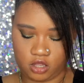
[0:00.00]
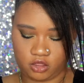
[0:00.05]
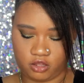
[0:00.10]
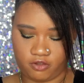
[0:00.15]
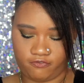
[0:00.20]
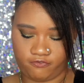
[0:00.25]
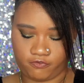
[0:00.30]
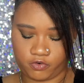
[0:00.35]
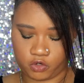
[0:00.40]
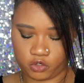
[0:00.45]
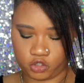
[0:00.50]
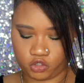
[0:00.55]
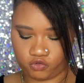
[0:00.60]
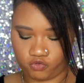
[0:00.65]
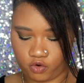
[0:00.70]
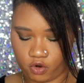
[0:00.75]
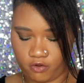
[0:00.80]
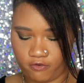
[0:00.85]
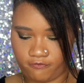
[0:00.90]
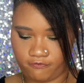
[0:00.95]
the first
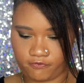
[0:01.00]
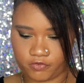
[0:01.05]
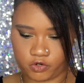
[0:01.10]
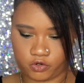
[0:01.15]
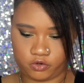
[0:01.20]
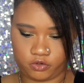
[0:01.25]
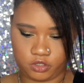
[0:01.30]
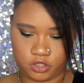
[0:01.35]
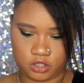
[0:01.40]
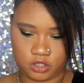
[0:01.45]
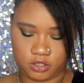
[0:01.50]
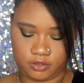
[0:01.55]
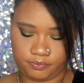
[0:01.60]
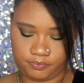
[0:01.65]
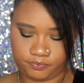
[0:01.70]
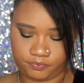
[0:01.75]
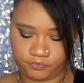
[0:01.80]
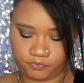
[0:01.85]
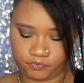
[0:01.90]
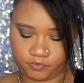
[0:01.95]
row first
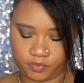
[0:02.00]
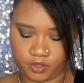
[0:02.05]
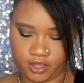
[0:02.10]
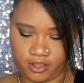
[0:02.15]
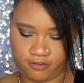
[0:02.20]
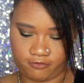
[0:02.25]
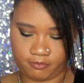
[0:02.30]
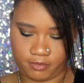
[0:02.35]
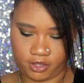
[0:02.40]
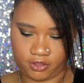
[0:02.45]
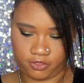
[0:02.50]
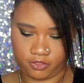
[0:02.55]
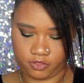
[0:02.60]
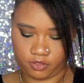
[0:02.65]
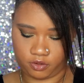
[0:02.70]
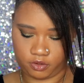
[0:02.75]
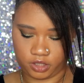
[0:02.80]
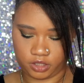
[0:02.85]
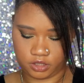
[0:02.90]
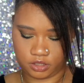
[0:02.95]
and give my
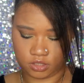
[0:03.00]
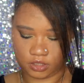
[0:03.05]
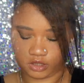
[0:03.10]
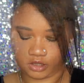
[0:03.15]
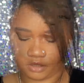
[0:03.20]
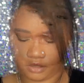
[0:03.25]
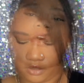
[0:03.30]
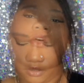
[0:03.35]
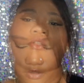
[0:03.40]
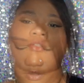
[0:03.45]
thoughts.